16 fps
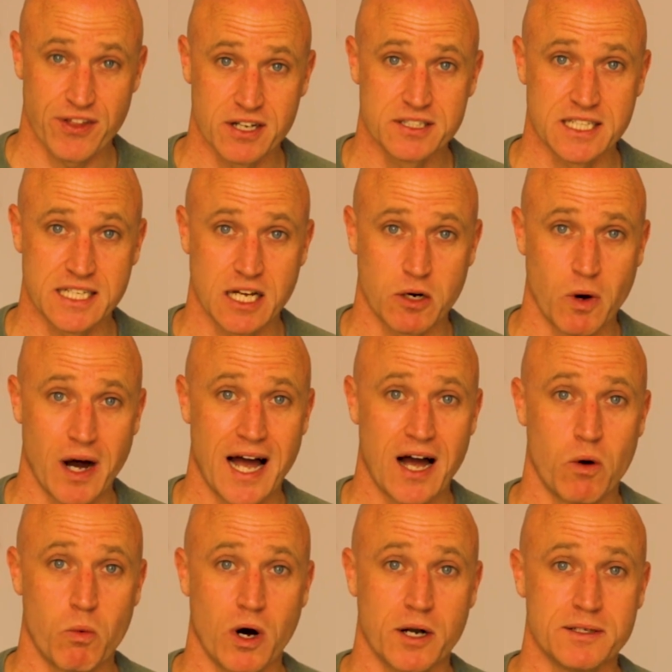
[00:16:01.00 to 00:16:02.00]
30 kilowatt
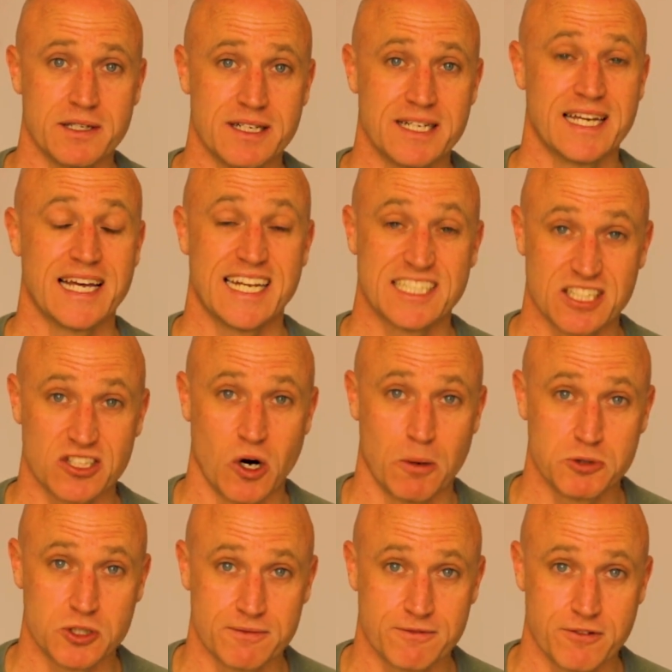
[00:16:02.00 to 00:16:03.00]
hour one is an
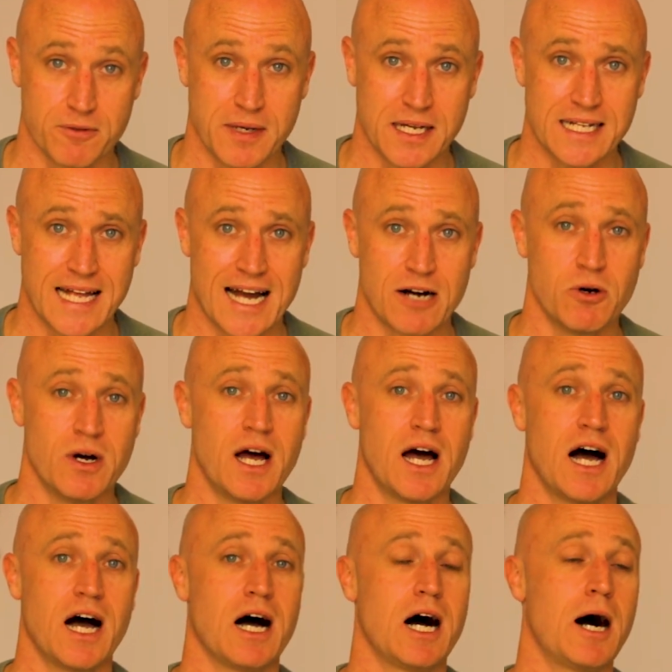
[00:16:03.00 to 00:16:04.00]
option for me now.
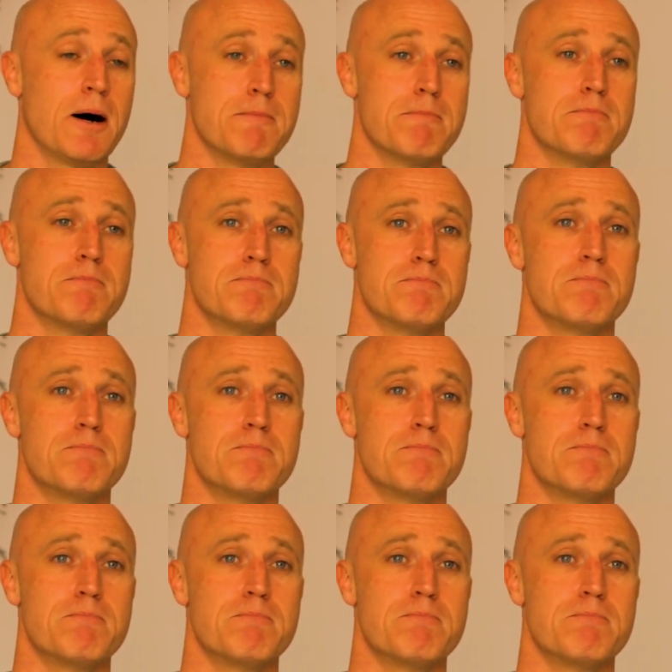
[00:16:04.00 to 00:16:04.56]
I